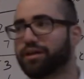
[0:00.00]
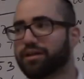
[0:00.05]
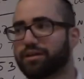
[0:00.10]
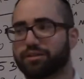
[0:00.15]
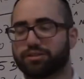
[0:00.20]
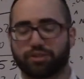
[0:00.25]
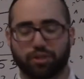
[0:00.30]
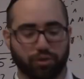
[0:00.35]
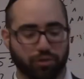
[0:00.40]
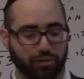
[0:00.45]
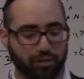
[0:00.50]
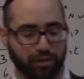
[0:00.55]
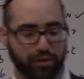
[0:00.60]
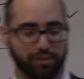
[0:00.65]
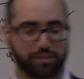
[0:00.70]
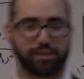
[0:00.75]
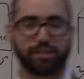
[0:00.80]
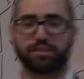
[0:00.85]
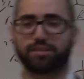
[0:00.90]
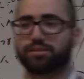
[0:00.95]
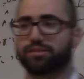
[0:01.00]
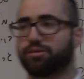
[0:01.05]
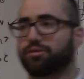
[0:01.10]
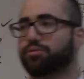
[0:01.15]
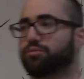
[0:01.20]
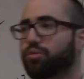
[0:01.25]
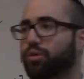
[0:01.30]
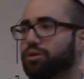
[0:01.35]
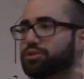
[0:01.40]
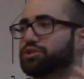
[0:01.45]
So since
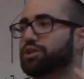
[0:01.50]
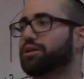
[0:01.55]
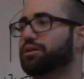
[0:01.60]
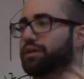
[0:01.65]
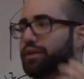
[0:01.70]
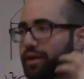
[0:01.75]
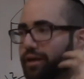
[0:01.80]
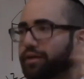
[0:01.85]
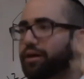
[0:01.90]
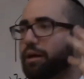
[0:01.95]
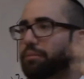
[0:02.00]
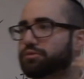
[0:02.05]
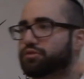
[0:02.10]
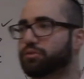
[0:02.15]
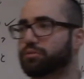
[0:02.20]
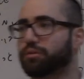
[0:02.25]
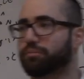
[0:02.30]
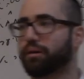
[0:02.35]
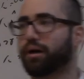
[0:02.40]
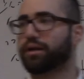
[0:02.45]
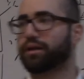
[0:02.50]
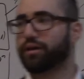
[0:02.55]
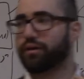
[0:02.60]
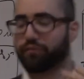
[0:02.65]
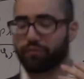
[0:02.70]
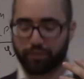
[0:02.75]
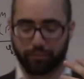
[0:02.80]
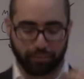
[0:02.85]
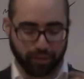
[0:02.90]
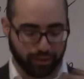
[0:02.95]
royal jelly comes from the body
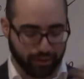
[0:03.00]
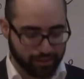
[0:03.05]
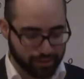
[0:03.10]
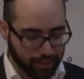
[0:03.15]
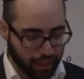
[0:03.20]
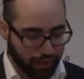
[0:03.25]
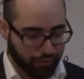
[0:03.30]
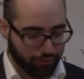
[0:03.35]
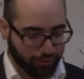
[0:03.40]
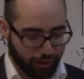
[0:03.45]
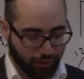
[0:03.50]
of the bee itself,